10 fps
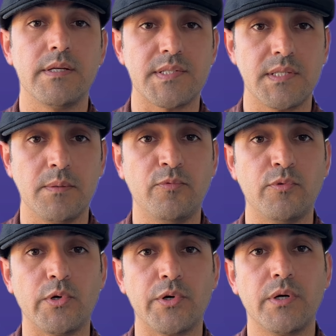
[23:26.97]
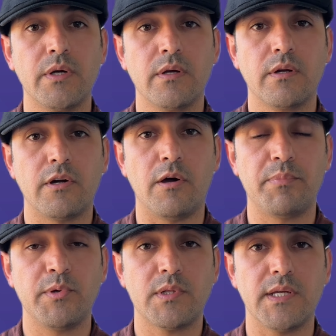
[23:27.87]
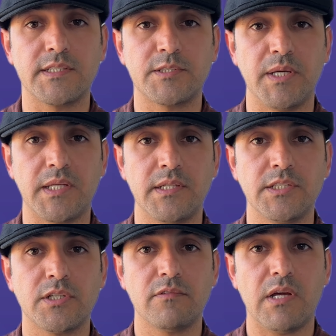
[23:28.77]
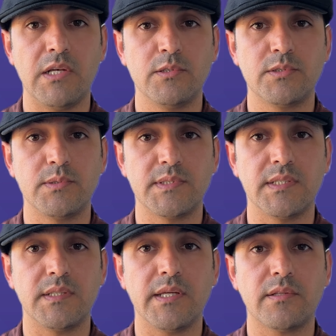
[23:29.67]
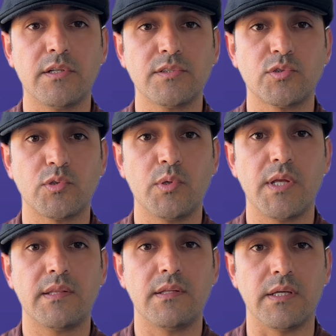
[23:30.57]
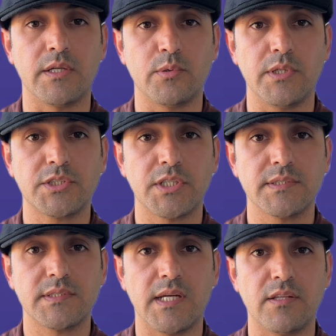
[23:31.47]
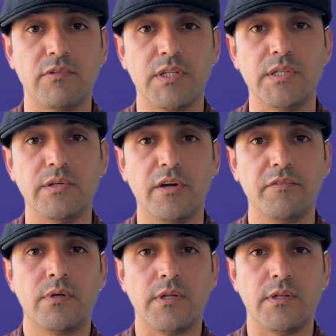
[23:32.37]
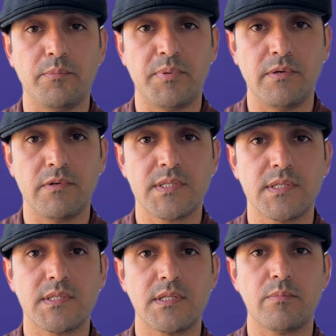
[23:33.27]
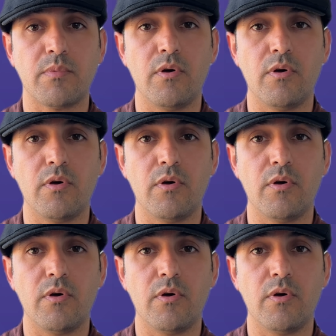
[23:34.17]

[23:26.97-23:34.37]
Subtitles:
Step 4. Compute the expectation values using data so that the equations that we derived in the previous step